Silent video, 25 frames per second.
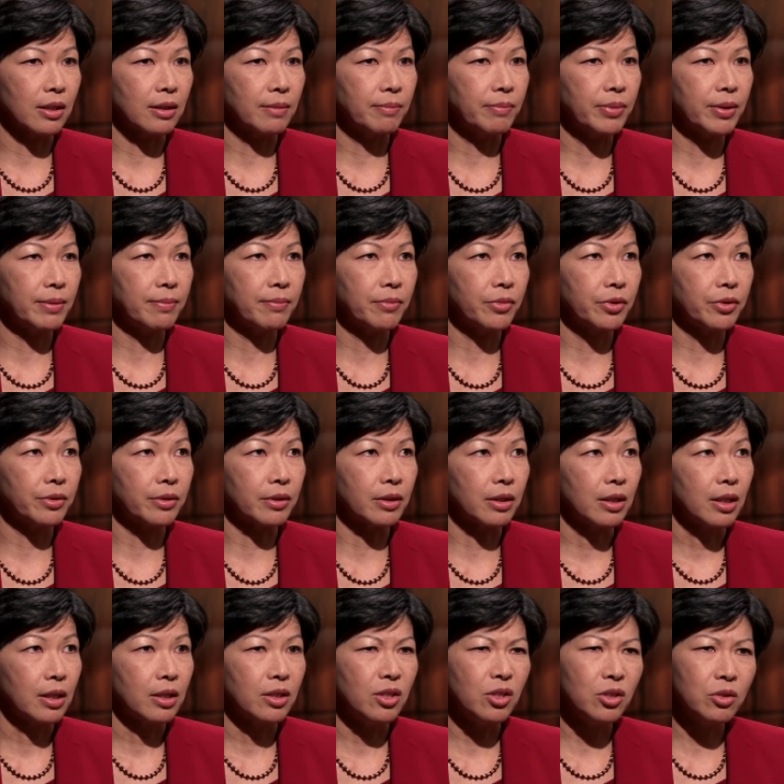a bit
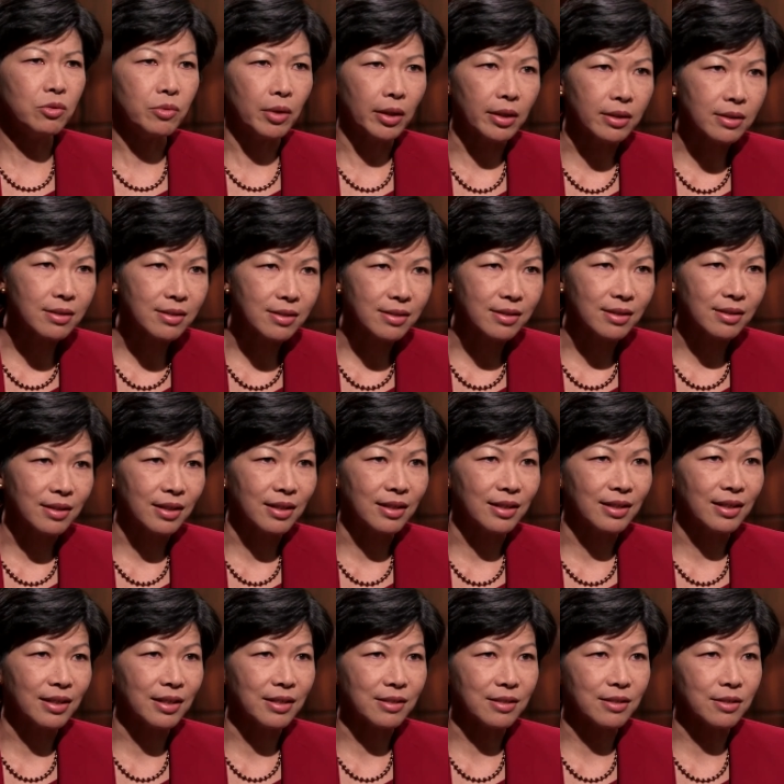more nuanced,
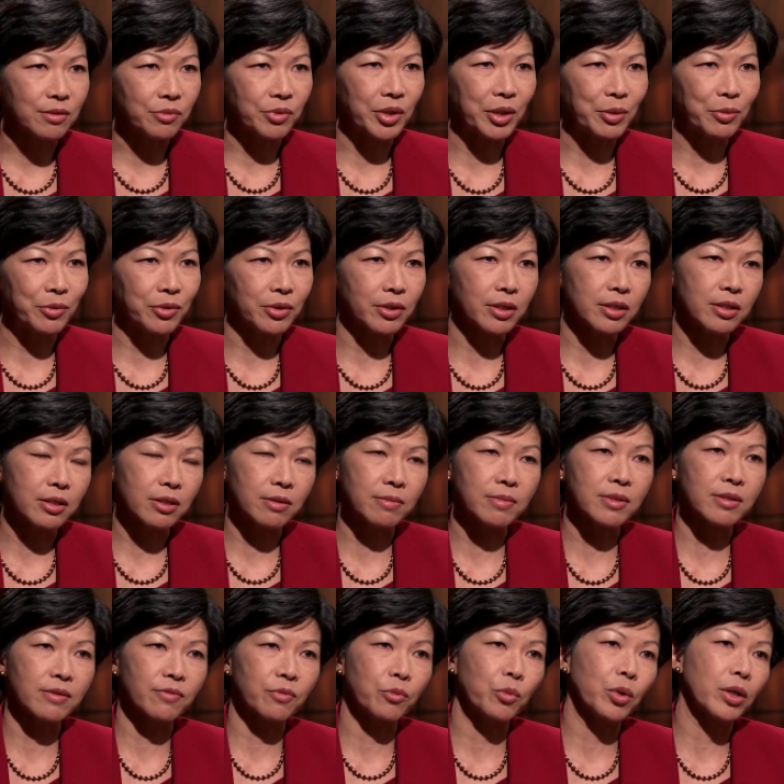uh, I guess is the right word, in
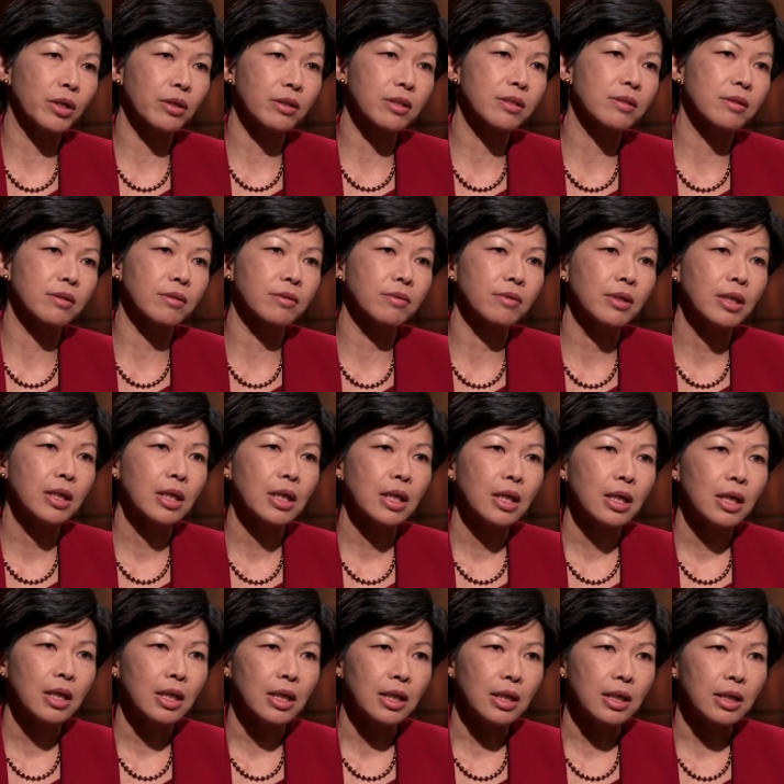terms of where to
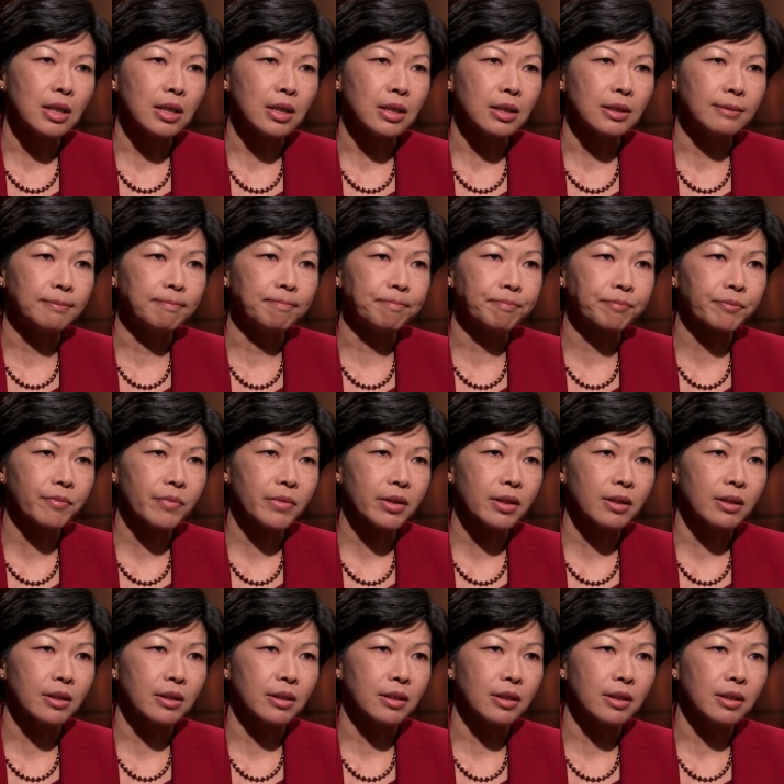um,
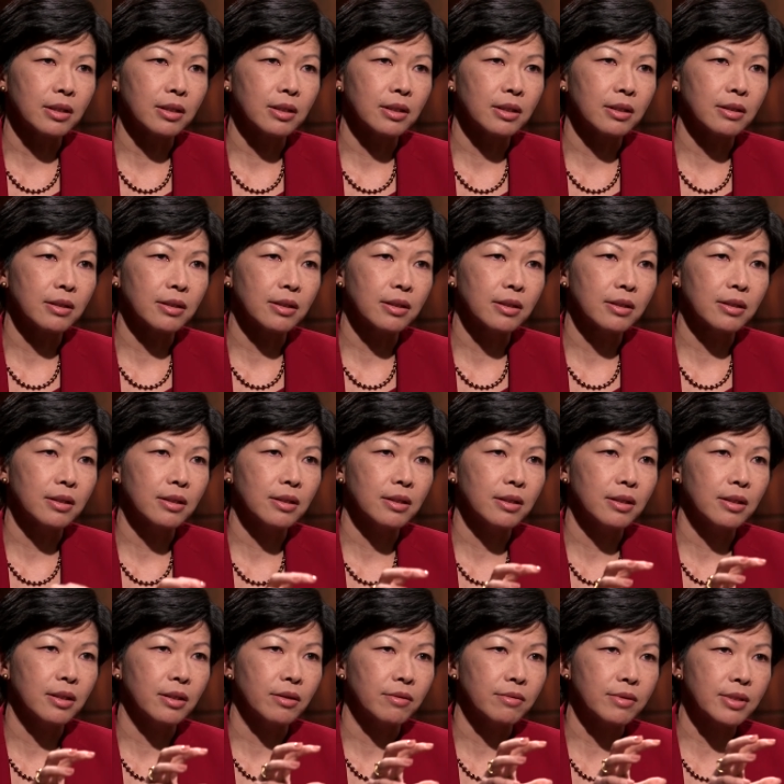uh,
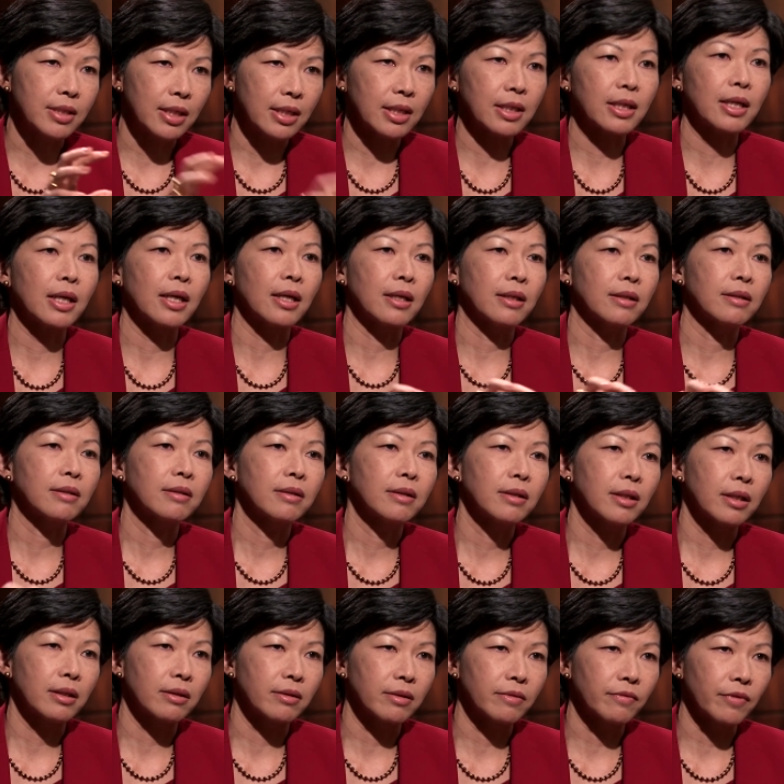you know, dedicate
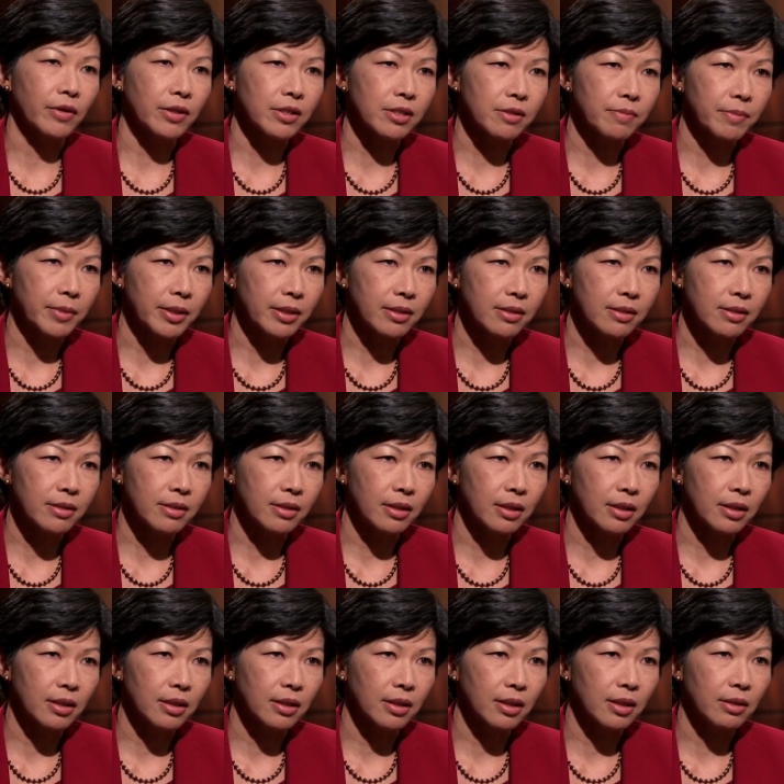their investments
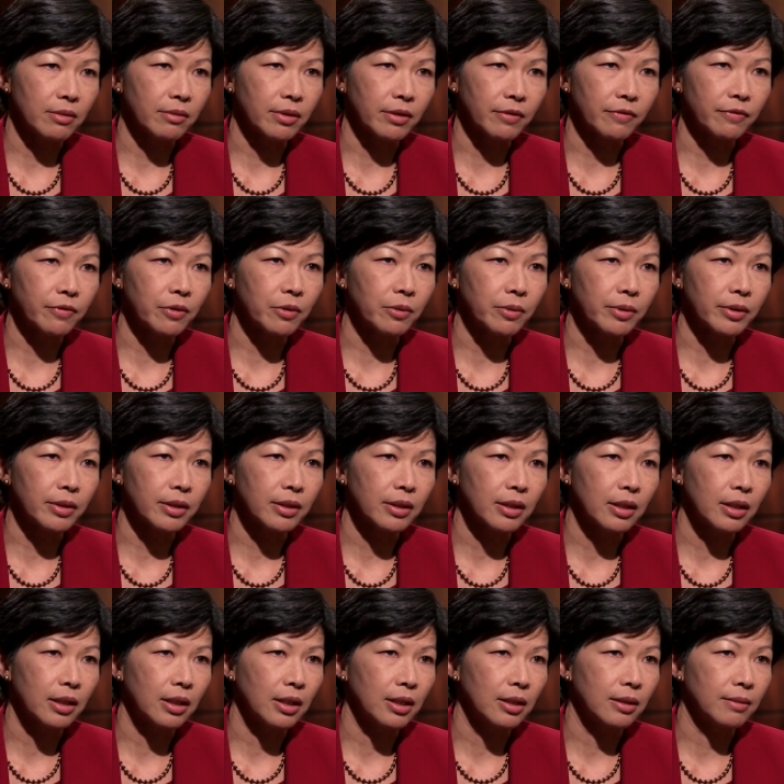uh, going forward.
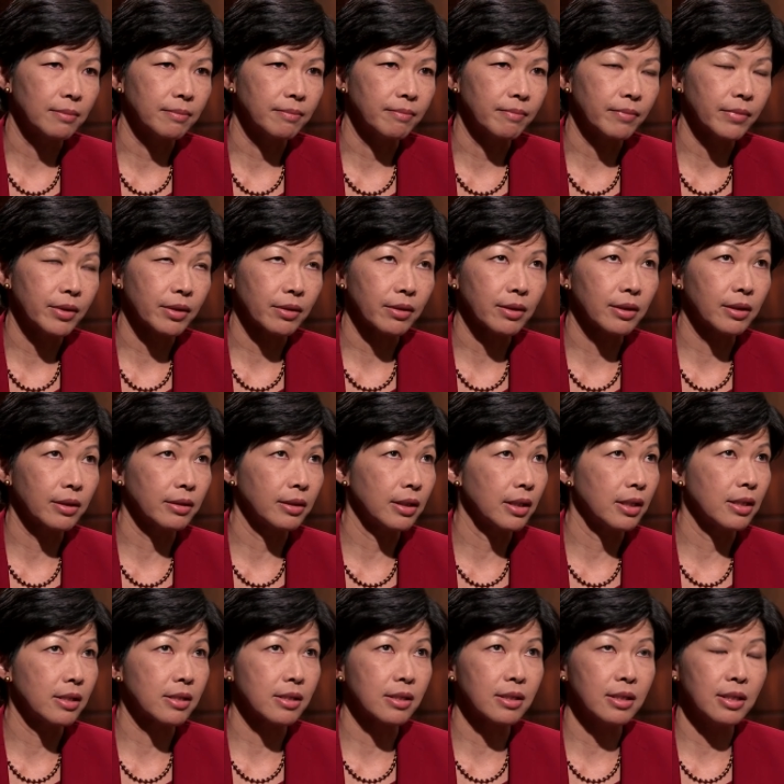Um, there
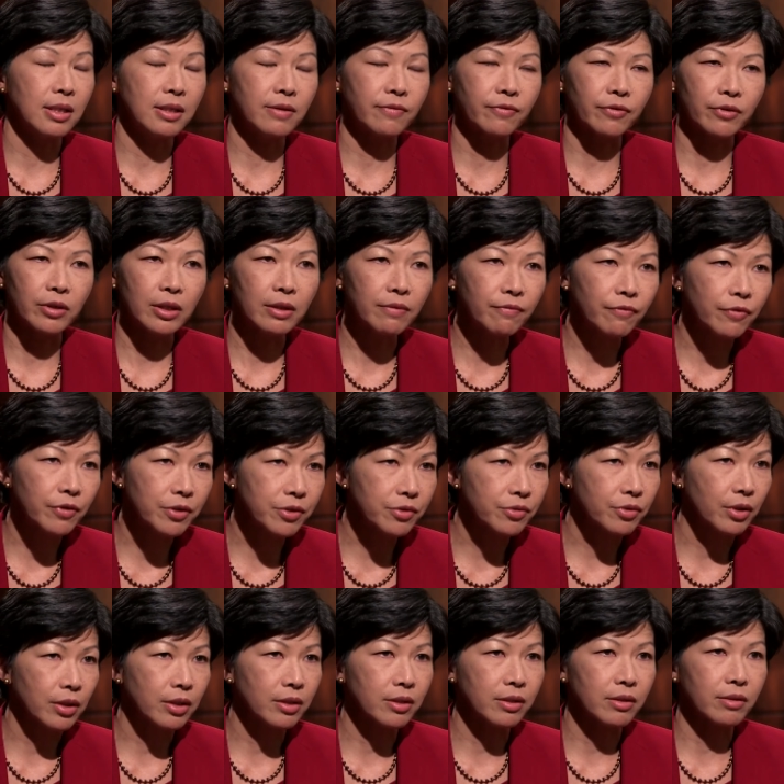clearly is a need for
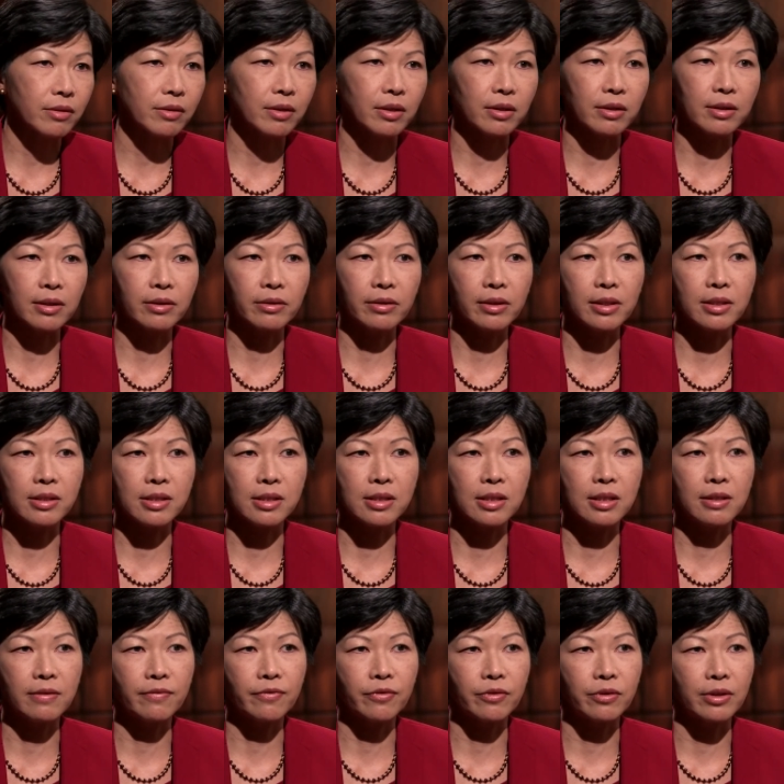infrastructure. There clearly is a
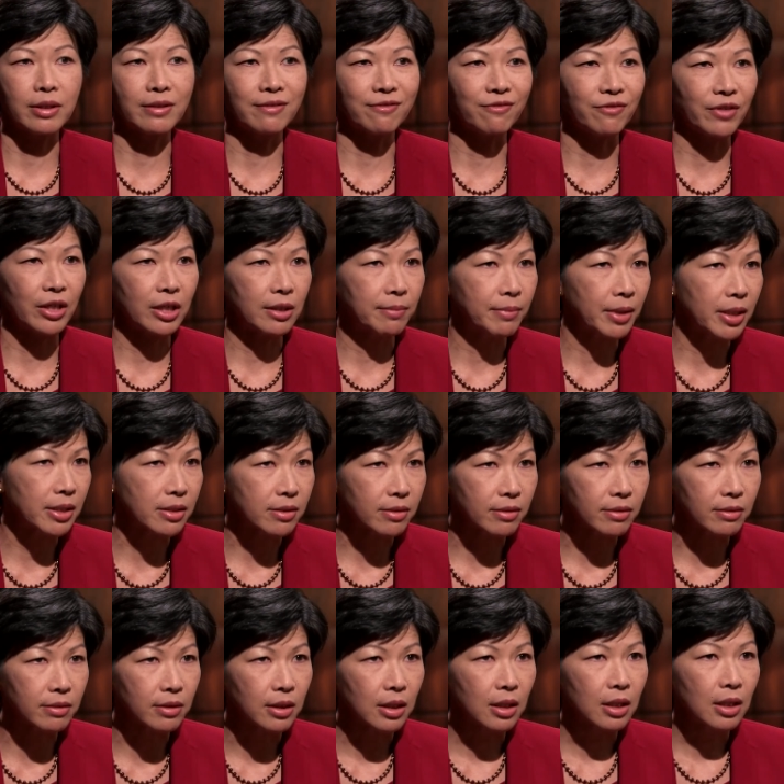need for
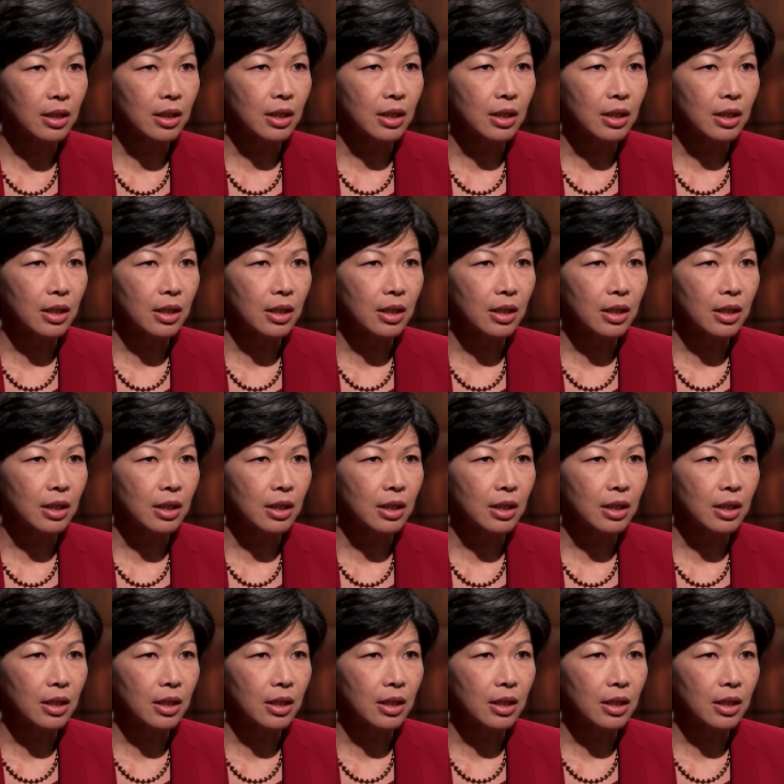environmental